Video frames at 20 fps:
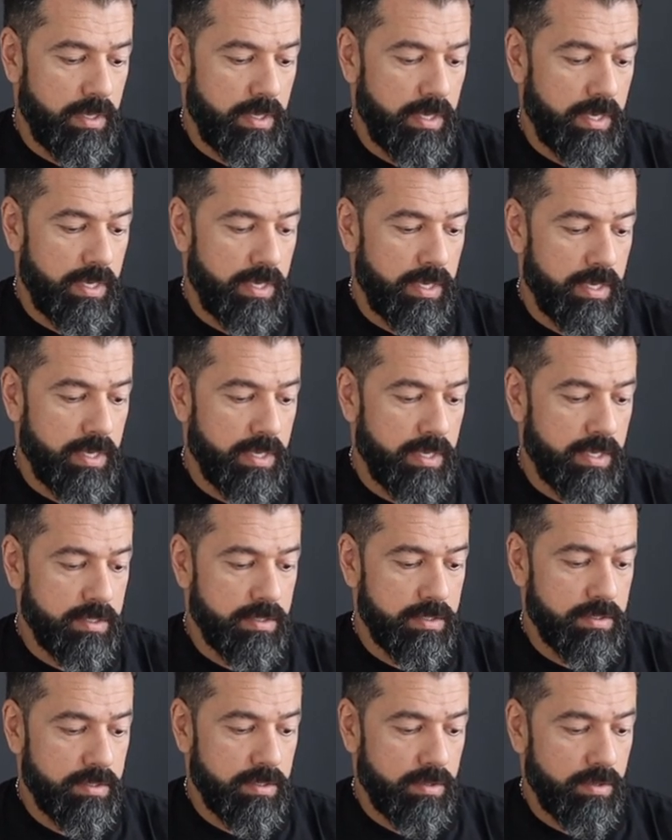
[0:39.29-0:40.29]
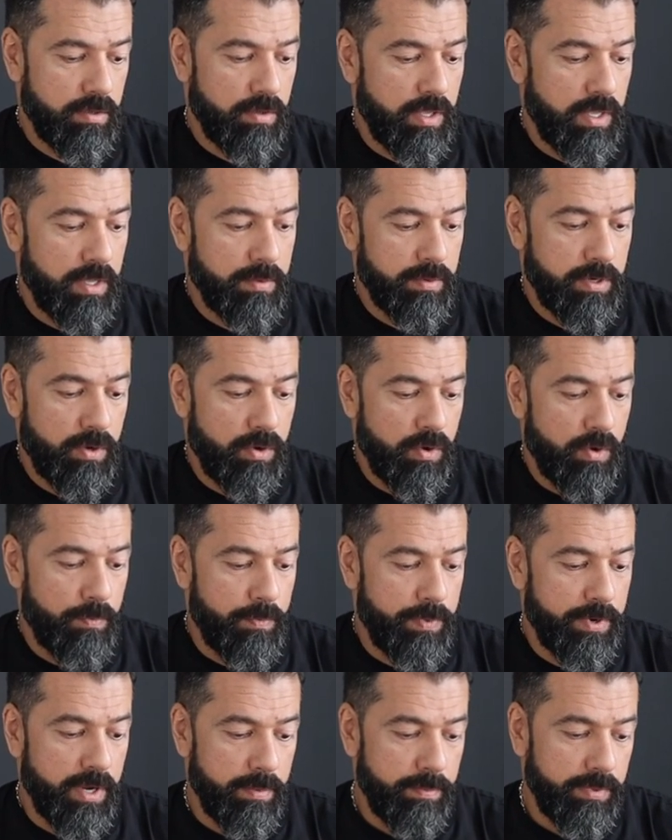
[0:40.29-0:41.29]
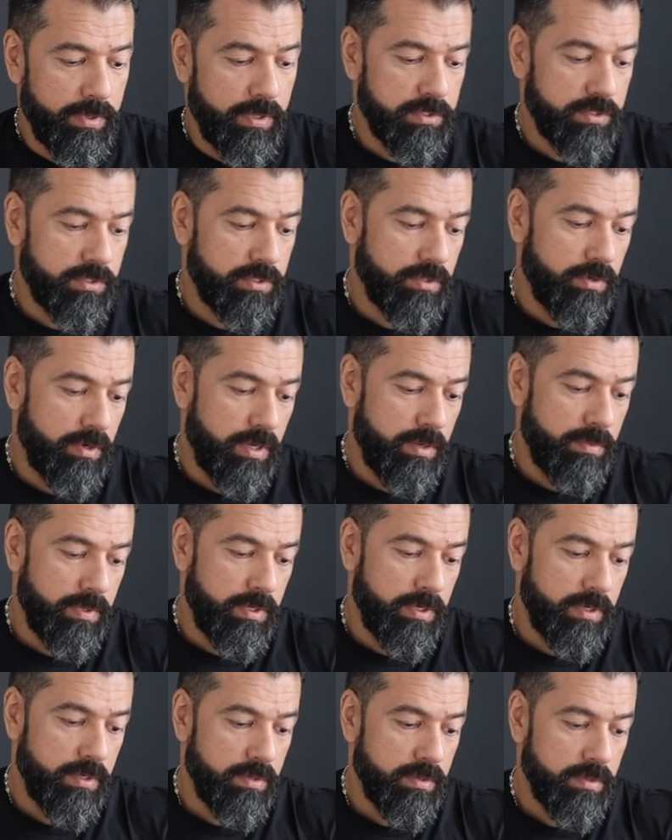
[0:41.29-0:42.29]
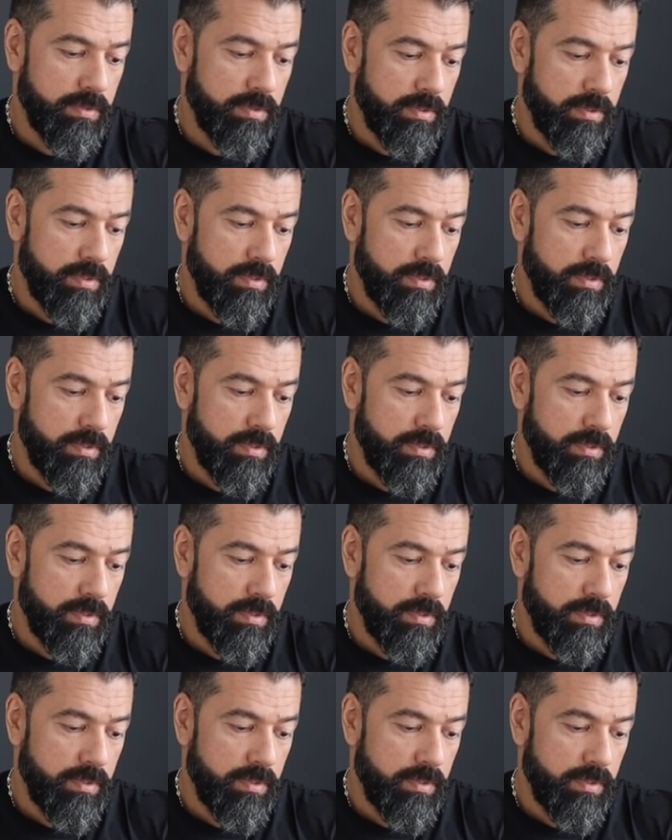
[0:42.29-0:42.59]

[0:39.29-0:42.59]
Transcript: And I'm going to open up Instagram here